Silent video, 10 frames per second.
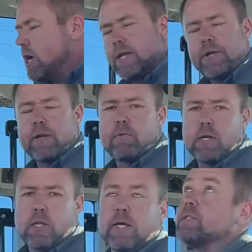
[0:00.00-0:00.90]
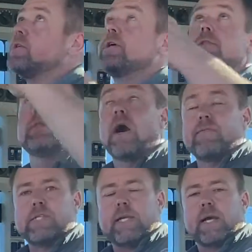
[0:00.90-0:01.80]
and you can run all that so that
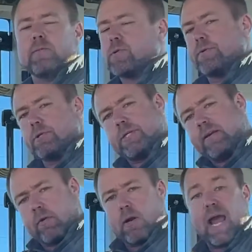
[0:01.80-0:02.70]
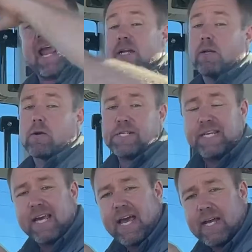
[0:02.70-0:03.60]
obviously it comes with a receiver and an
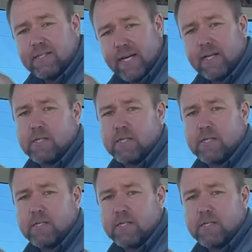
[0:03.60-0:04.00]
RTK antenna.